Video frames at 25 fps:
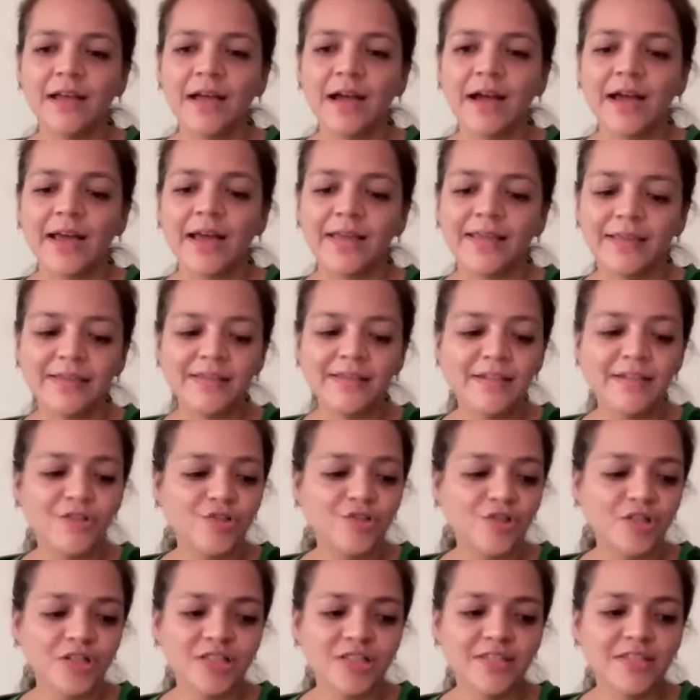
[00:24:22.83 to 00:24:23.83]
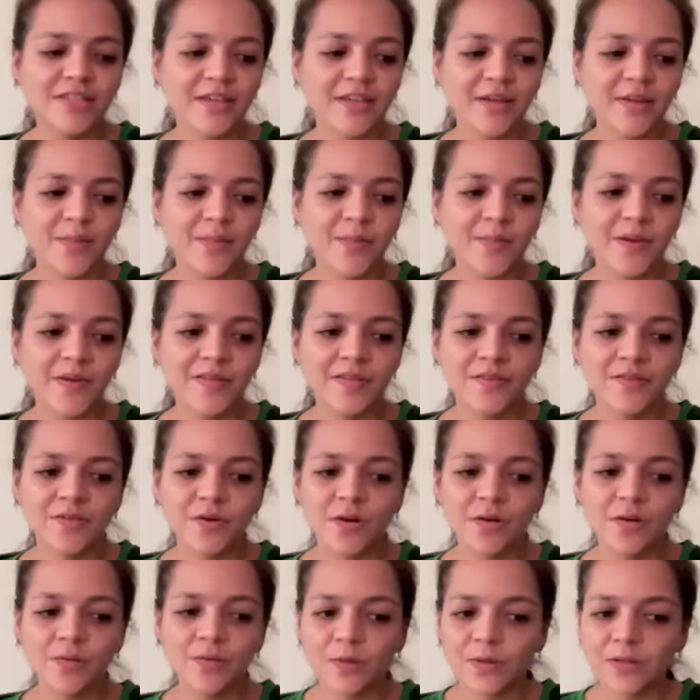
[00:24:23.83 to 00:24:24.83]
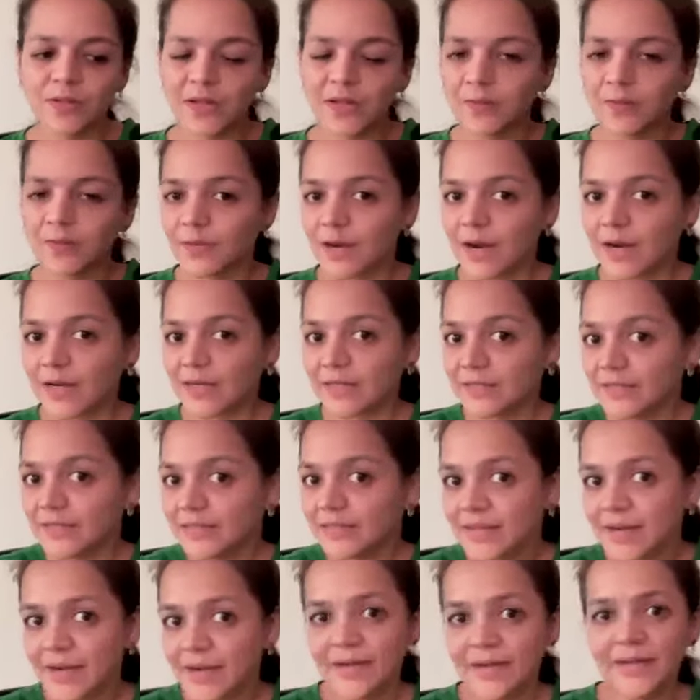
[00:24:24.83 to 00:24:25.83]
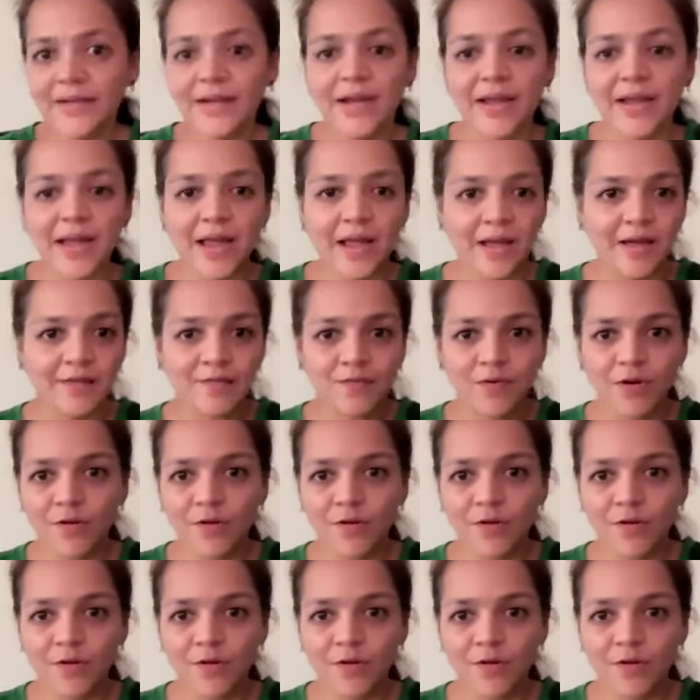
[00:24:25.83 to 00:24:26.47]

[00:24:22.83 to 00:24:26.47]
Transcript: I can literally say based on whatever understanding I have